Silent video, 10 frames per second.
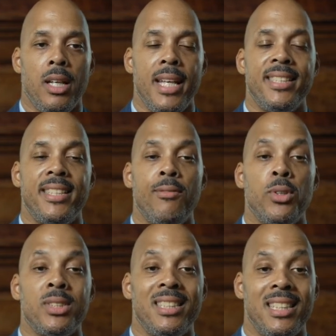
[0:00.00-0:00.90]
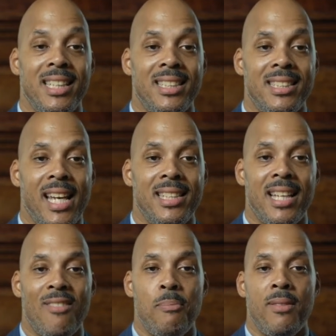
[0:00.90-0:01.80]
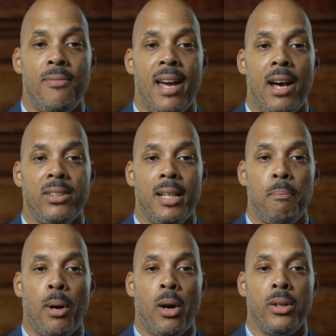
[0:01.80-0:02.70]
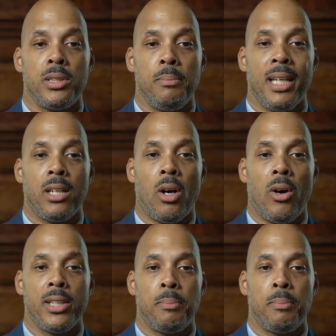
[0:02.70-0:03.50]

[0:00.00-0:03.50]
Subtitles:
Several disease states have been found in part to be caused